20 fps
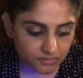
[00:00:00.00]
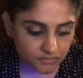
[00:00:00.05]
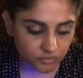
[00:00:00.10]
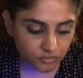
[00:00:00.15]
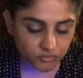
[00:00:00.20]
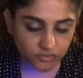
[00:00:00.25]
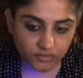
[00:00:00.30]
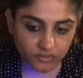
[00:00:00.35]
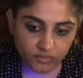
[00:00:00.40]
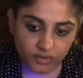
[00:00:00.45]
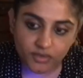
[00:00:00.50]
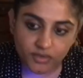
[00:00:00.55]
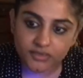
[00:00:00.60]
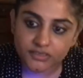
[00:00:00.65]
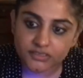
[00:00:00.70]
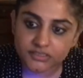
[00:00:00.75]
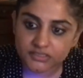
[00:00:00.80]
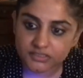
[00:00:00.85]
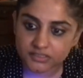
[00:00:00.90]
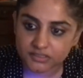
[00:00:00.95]
So there are
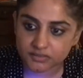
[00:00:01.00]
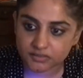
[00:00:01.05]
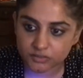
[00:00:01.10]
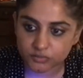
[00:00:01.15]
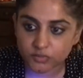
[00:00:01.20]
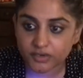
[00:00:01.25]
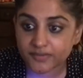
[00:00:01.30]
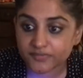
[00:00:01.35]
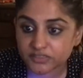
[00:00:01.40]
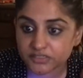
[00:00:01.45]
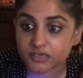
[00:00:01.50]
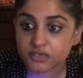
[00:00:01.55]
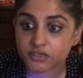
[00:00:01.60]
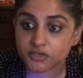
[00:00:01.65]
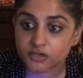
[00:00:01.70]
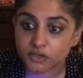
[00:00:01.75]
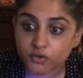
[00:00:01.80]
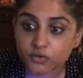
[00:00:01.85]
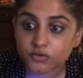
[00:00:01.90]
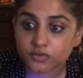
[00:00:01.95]
instances where I've said
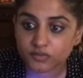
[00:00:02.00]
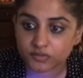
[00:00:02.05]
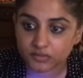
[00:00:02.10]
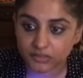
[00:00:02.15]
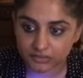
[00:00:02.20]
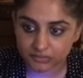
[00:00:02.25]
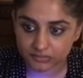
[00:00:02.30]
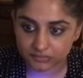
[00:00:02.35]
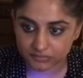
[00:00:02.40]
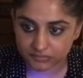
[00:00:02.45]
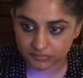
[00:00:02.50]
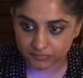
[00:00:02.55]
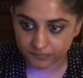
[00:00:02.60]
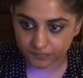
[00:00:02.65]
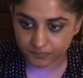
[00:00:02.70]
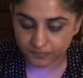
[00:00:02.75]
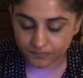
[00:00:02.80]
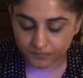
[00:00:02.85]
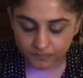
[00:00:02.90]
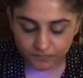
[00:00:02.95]
no to things.
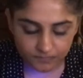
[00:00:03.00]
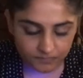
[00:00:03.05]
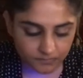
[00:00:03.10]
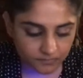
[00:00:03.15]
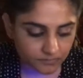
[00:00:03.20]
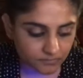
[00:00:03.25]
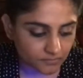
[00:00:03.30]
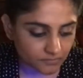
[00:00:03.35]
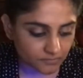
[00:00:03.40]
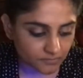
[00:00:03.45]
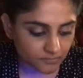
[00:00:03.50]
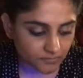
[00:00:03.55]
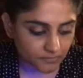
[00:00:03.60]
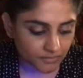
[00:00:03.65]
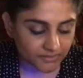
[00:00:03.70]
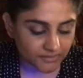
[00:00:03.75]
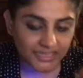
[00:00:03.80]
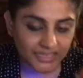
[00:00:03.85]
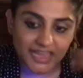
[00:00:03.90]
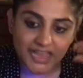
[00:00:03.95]

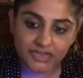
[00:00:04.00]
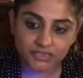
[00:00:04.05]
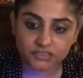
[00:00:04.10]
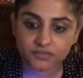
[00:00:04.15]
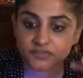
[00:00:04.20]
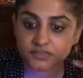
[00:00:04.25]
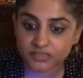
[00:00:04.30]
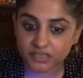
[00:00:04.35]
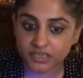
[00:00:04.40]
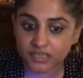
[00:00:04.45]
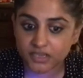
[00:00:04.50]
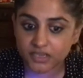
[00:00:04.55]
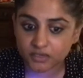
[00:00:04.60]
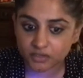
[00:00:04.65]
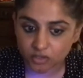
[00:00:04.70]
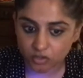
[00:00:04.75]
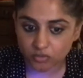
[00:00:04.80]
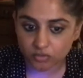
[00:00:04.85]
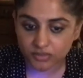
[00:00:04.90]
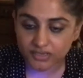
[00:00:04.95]
And the act of
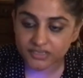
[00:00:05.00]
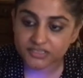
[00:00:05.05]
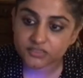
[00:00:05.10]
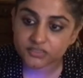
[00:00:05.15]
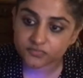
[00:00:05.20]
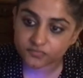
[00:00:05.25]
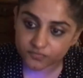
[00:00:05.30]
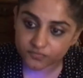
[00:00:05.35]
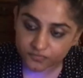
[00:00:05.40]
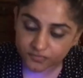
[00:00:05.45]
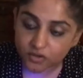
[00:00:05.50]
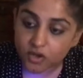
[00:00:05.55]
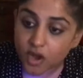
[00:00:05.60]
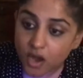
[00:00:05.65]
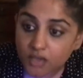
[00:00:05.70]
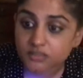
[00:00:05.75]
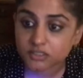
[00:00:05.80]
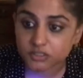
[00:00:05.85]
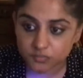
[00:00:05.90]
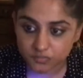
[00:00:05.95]
saying no has
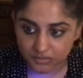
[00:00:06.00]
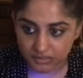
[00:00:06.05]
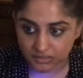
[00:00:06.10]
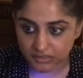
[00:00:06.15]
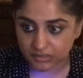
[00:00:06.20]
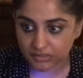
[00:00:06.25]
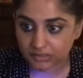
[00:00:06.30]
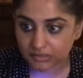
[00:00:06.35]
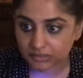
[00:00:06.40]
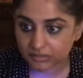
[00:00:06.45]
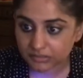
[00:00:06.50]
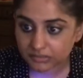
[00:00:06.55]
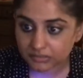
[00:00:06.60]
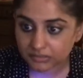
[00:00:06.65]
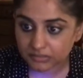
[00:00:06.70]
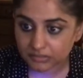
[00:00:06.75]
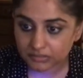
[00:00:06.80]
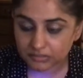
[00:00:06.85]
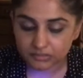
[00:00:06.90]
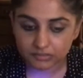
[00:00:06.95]
cost me
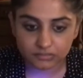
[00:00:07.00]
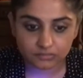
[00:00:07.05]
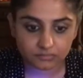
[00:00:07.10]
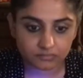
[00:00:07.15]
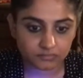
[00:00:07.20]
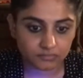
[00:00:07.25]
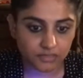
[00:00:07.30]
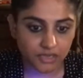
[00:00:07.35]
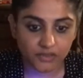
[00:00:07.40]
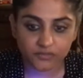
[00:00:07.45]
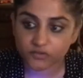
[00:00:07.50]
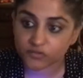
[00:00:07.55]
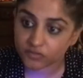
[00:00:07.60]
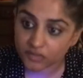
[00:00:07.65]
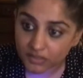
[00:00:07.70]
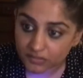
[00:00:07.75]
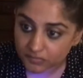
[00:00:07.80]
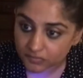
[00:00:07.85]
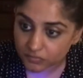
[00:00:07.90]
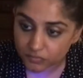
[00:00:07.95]
other
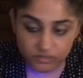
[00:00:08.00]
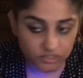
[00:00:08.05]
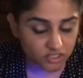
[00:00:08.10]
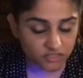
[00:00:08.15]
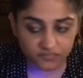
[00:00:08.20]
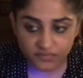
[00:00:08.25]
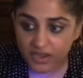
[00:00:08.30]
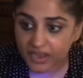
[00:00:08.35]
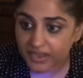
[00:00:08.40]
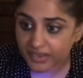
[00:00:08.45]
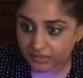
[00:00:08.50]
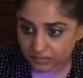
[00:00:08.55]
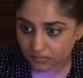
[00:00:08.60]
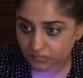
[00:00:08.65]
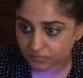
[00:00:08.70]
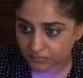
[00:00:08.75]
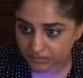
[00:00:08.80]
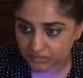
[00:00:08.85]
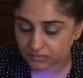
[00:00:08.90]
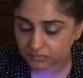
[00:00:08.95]
things, which is fine.
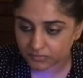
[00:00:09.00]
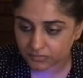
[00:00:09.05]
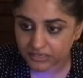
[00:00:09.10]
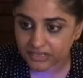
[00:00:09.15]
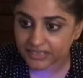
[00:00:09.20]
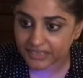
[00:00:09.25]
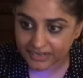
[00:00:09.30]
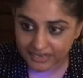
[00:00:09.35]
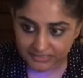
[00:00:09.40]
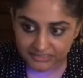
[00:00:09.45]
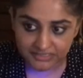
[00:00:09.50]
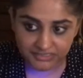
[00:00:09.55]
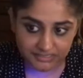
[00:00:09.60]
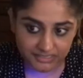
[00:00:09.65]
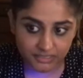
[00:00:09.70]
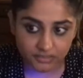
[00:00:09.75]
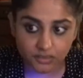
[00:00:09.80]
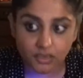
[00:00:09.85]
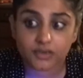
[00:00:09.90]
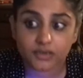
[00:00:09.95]
But again, as I
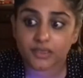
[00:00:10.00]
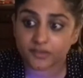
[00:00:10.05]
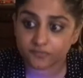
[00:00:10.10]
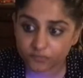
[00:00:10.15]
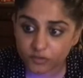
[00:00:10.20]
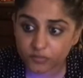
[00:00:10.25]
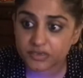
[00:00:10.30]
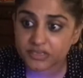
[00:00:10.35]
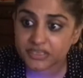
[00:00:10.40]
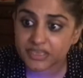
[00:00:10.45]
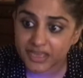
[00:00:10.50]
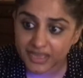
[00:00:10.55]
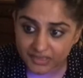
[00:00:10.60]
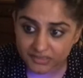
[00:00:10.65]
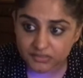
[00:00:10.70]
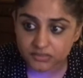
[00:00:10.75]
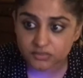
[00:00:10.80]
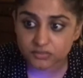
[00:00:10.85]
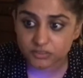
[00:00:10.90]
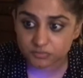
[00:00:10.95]
said, not everybody
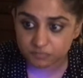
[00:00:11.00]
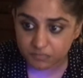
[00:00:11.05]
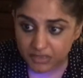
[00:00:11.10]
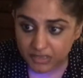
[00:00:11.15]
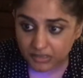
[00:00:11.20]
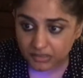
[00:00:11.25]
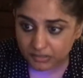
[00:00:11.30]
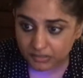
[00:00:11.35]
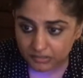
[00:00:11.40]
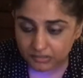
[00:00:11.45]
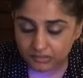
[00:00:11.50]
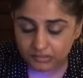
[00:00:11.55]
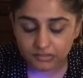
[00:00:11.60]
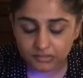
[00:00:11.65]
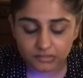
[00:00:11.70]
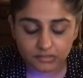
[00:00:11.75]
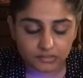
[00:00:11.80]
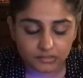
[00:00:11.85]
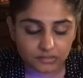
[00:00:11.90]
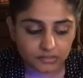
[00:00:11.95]
has to speak.
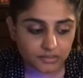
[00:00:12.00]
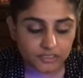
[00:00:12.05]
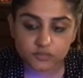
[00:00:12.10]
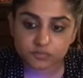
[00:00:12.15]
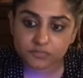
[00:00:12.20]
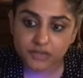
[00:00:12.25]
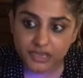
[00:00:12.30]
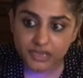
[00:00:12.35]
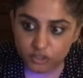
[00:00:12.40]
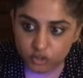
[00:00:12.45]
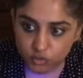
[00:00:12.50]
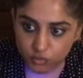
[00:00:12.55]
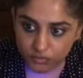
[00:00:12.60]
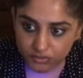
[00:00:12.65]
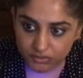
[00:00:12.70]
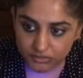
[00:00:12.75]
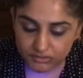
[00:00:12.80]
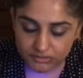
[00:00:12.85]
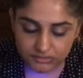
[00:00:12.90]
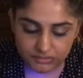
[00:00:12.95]
It's my
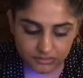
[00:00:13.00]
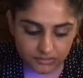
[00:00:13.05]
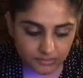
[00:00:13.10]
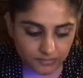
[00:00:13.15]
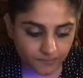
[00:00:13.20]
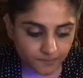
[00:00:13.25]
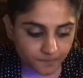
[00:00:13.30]
choice.